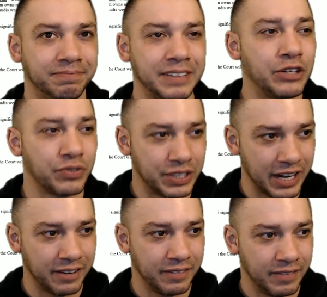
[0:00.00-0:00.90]
Interesting.
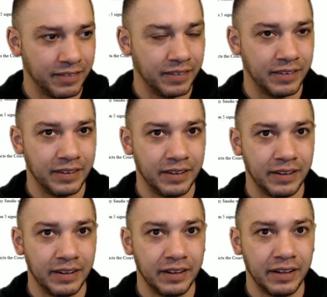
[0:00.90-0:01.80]

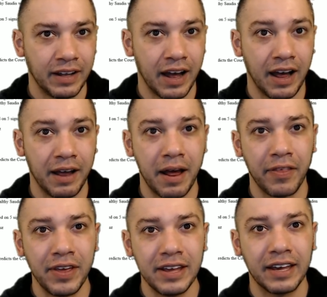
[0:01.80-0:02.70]
I
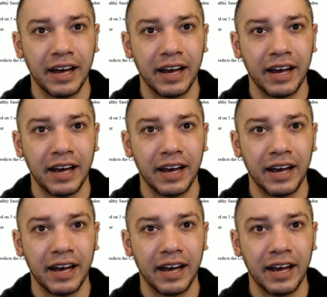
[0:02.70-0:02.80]
think,